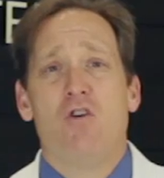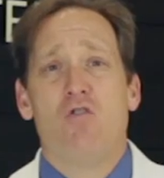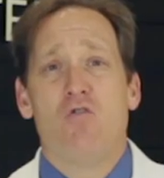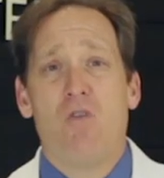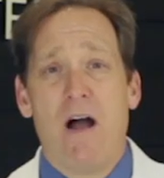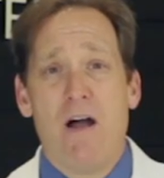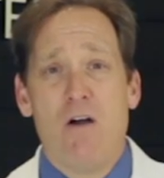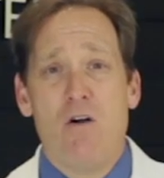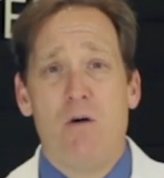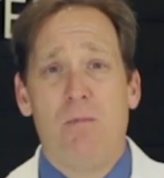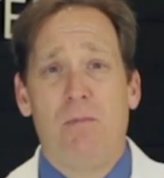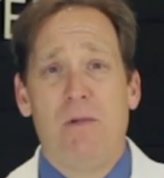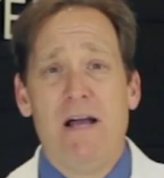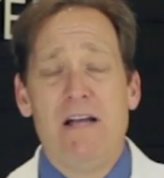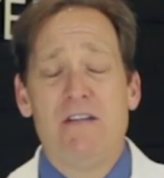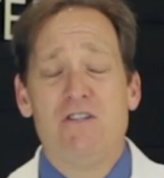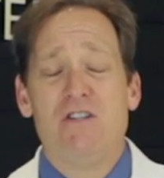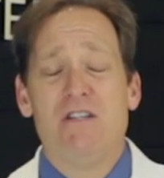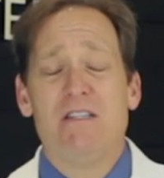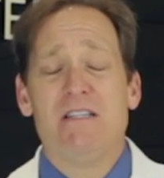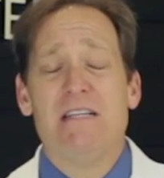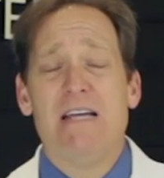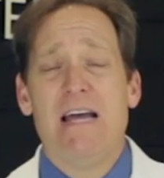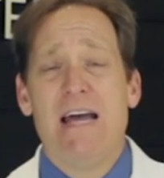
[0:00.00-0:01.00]

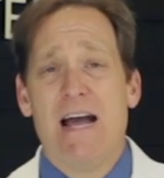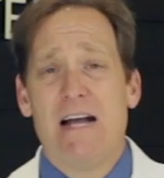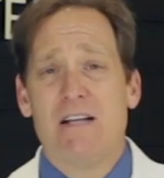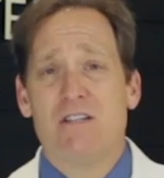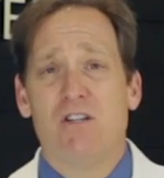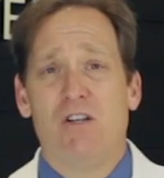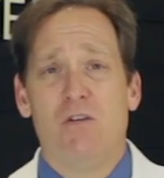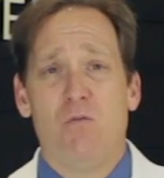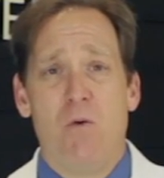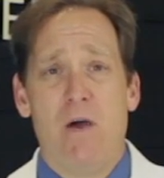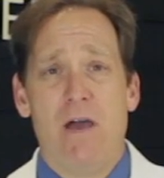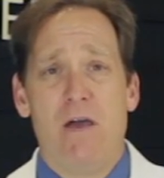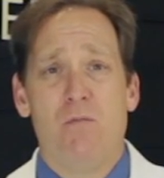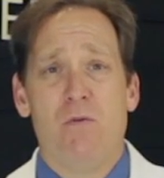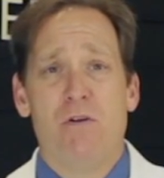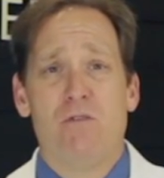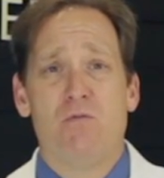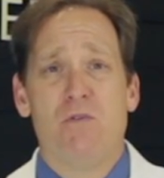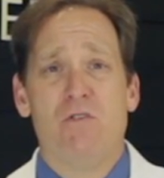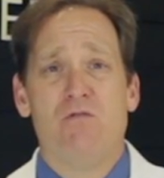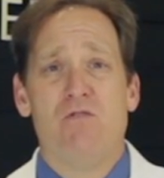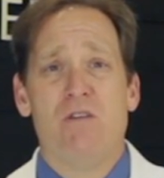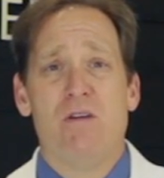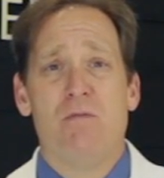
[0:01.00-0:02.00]
Cryoablation is an excellent way in
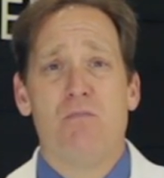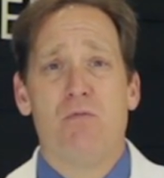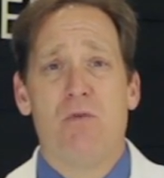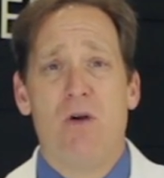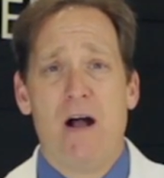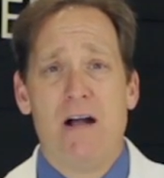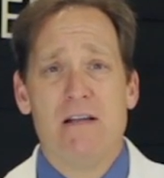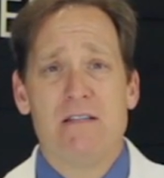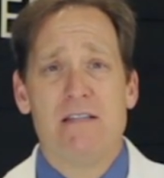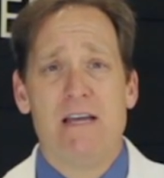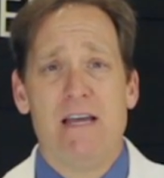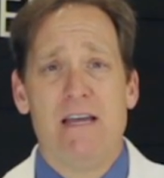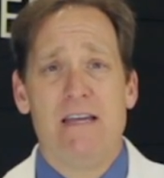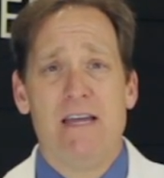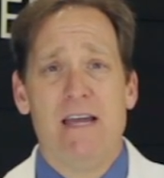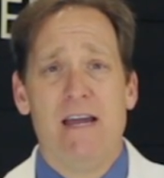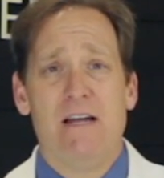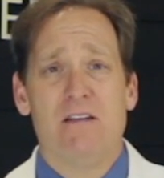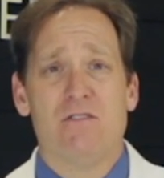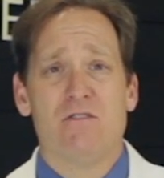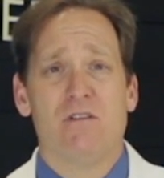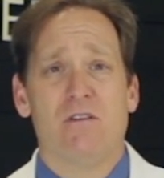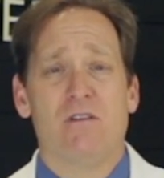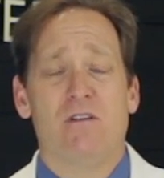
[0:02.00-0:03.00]
which we treat prostate
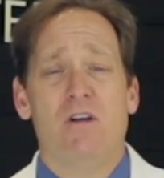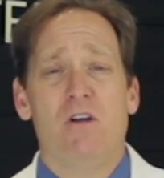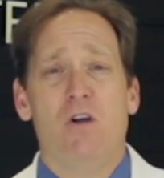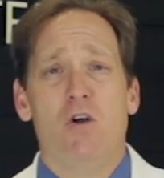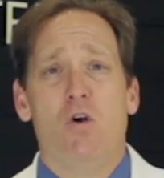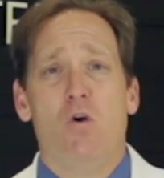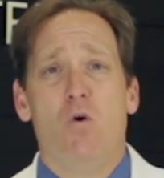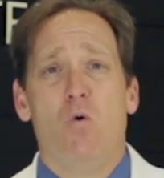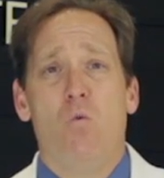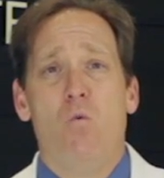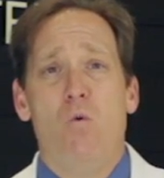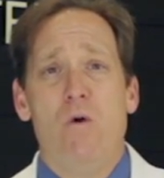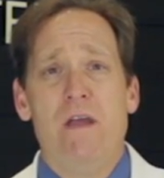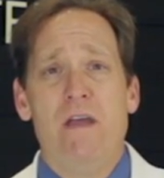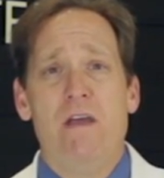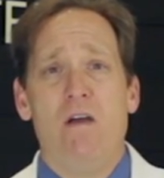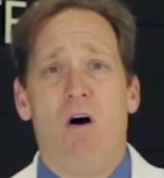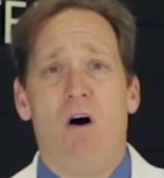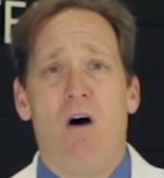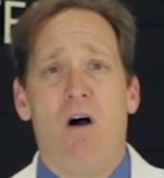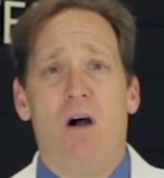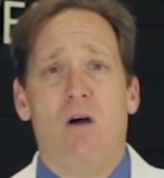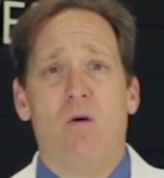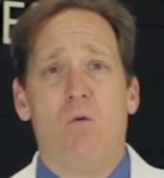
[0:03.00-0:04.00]
cancer. We
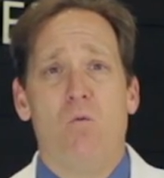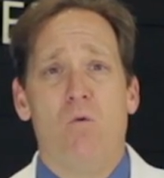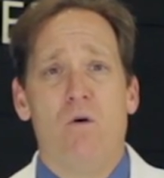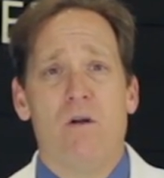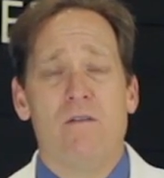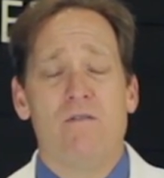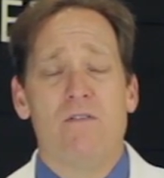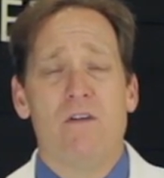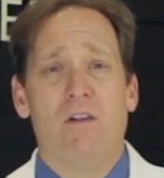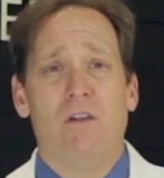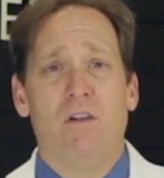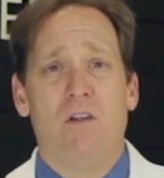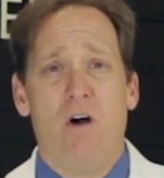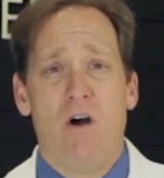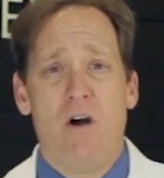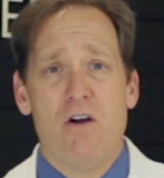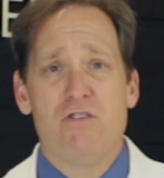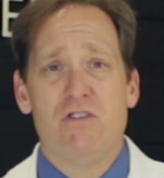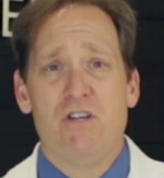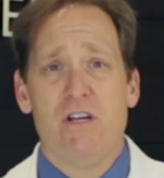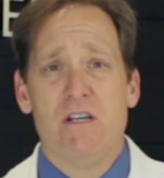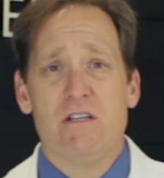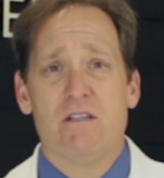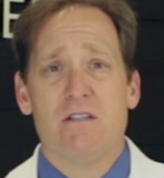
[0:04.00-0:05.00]
are one of the
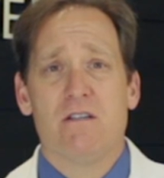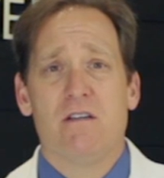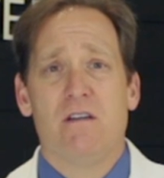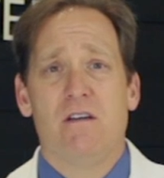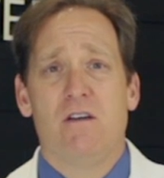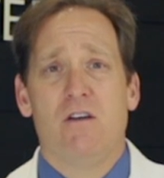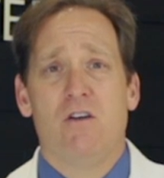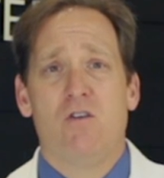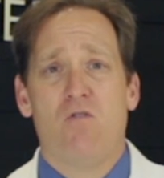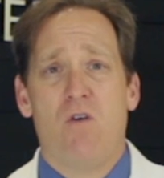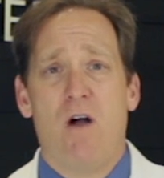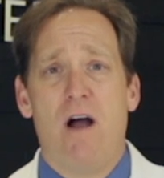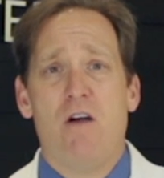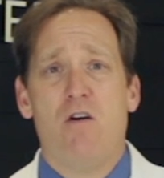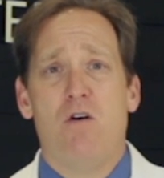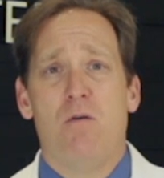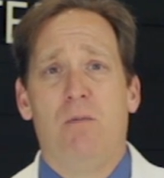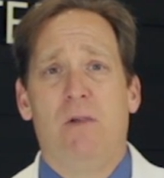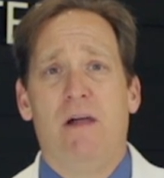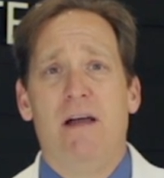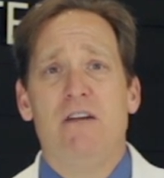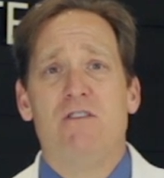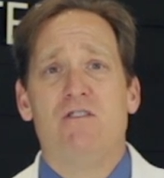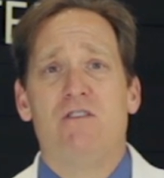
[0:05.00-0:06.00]
largest
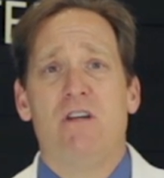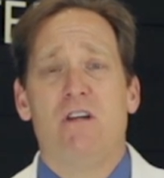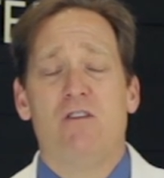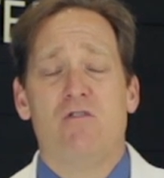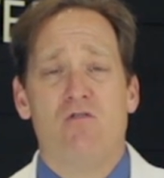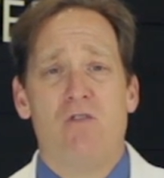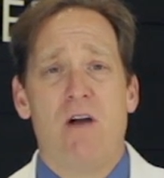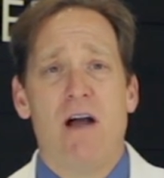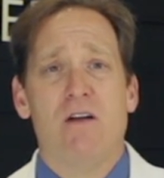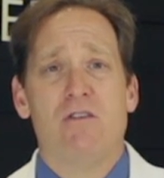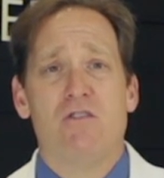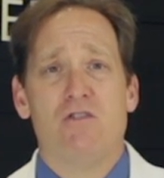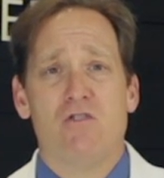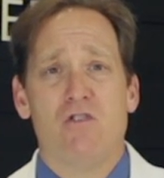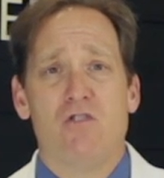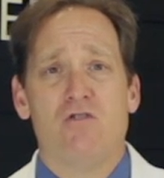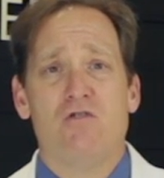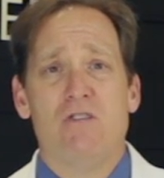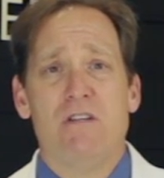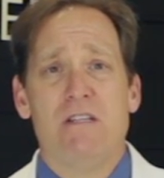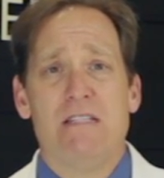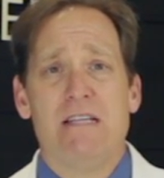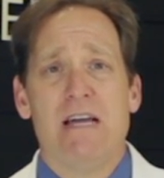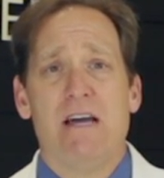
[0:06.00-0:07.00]
cryoablation and
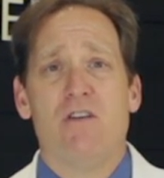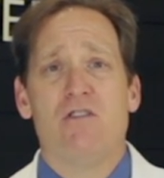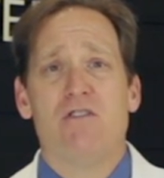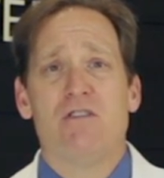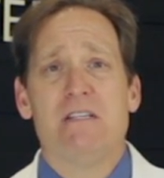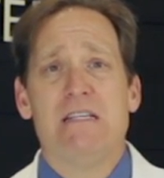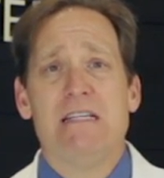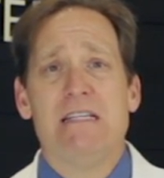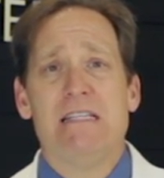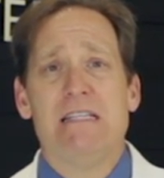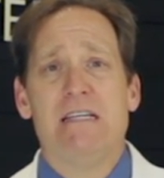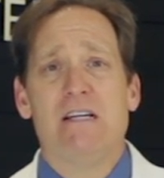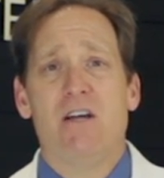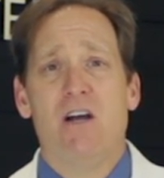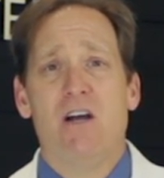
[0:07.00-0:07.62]
cryosurgery centers in the